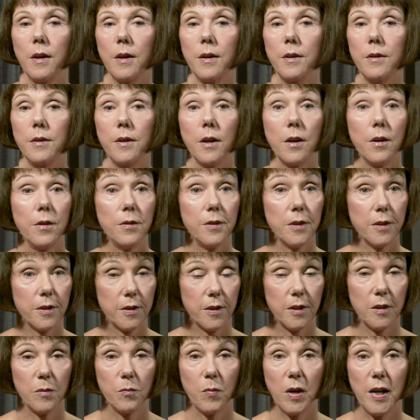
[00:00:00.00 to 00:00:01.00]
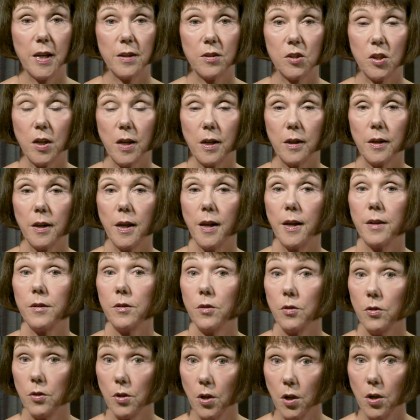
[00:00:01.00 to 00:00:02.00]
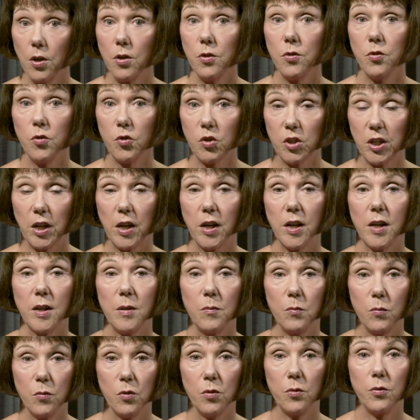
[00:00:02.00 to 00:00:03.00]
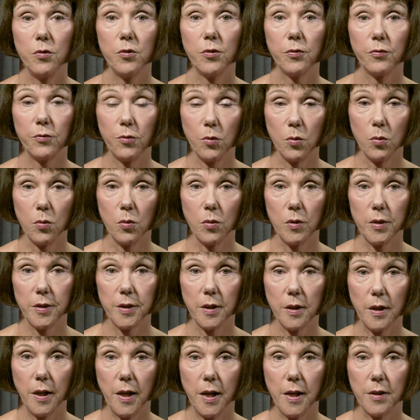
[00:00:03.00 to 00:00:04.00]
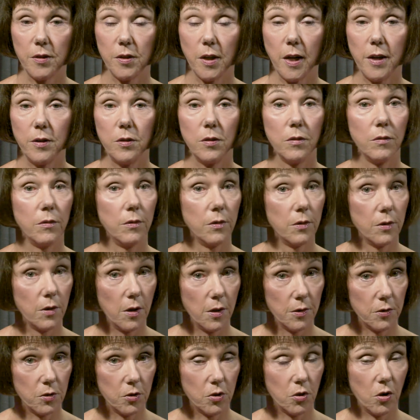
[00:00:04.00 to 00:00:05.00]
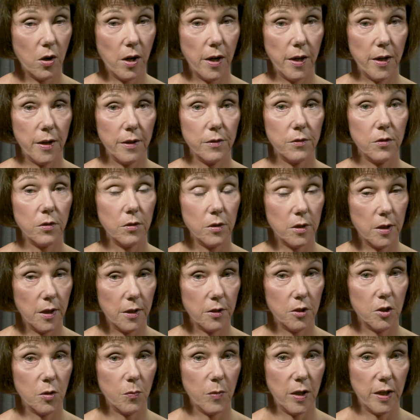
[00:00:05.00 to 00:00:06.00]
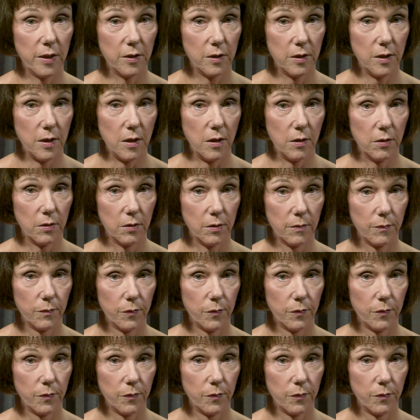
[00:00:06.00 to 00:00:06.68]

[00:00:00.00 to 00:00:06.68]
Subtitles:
Notice that my tongue at no time moves forward, and I do not try to touch my teeth.